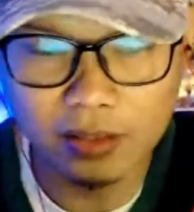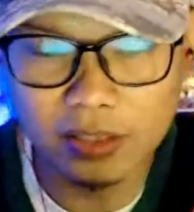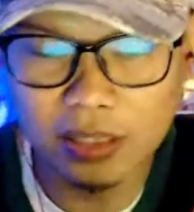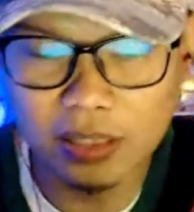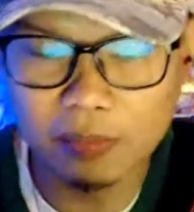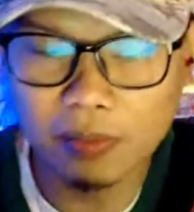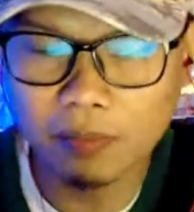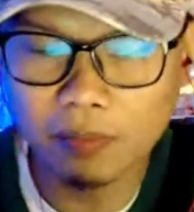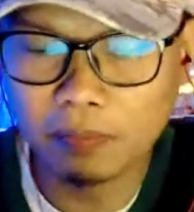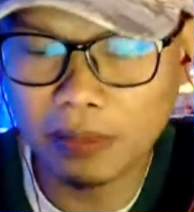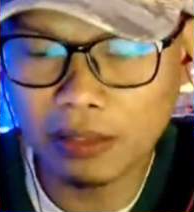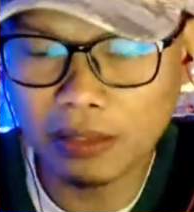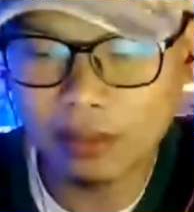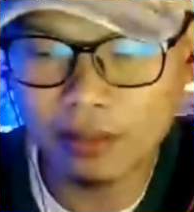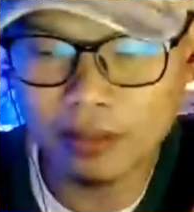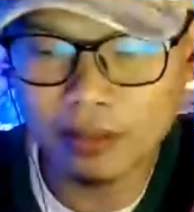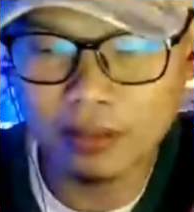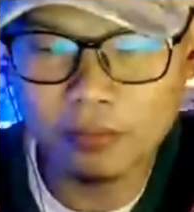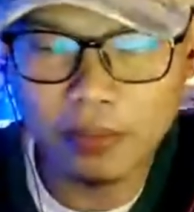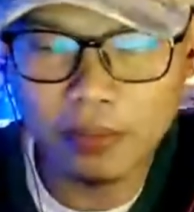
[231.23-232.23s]
Jimmy
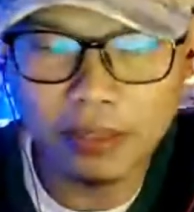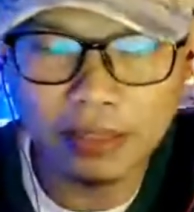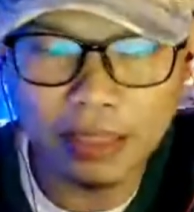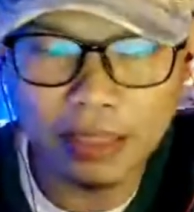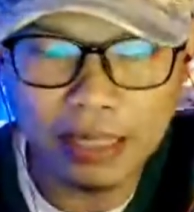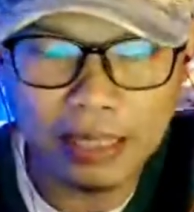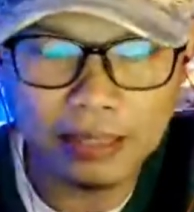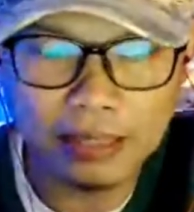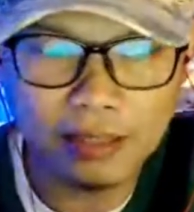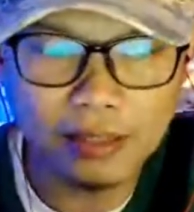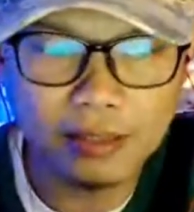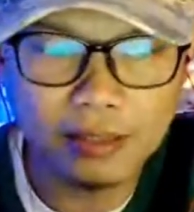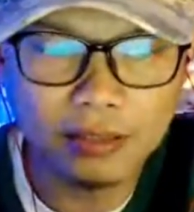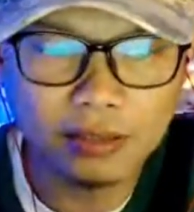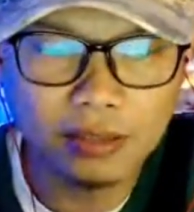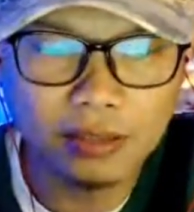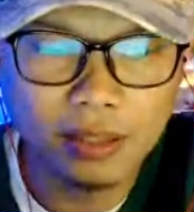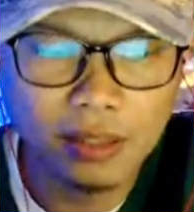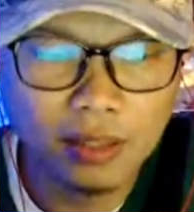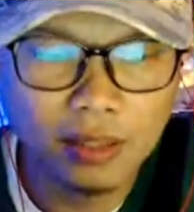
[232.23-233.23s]
Butler has been the
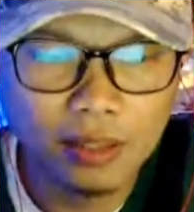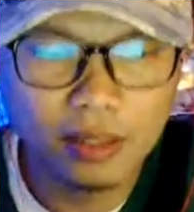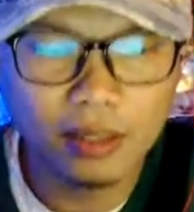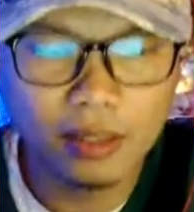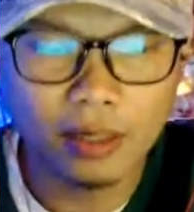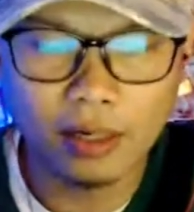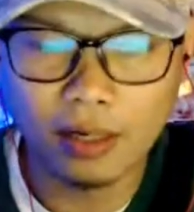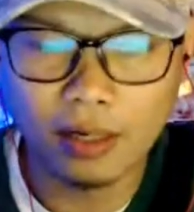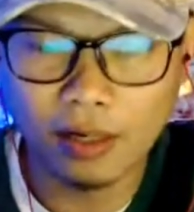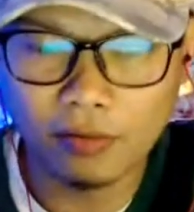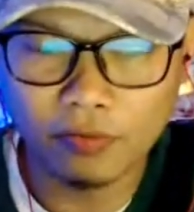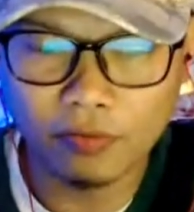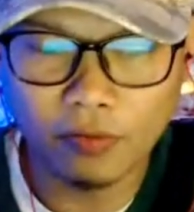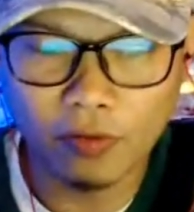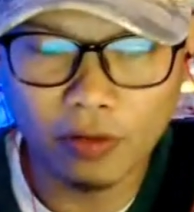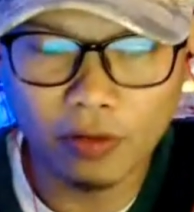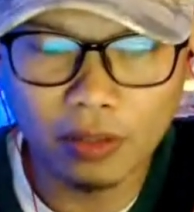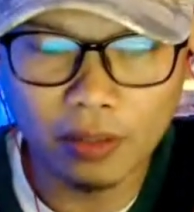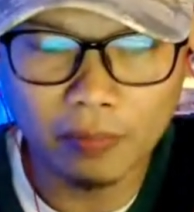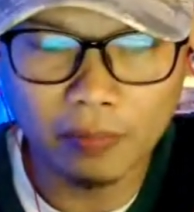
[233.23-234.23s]
catalyst uh,
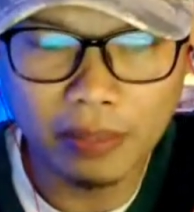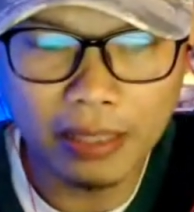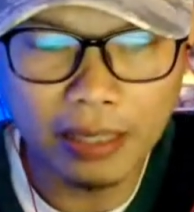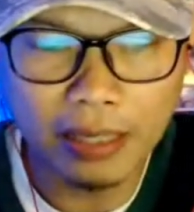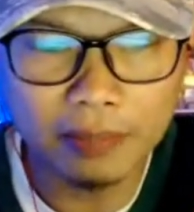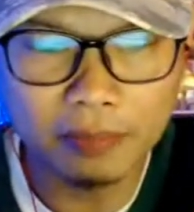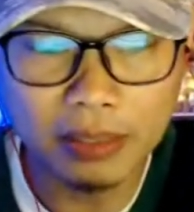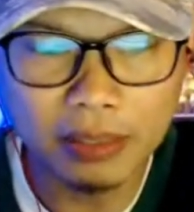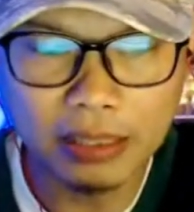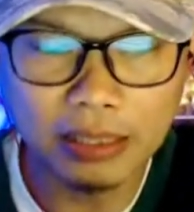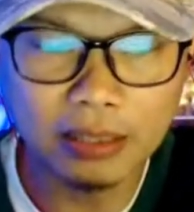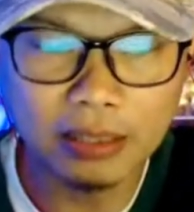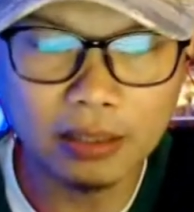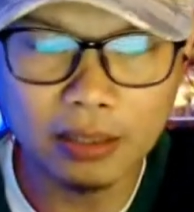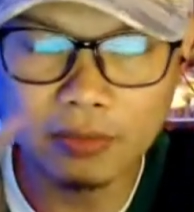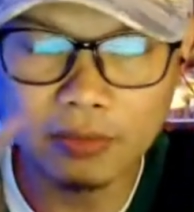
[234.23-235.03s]
for the Miami Heat.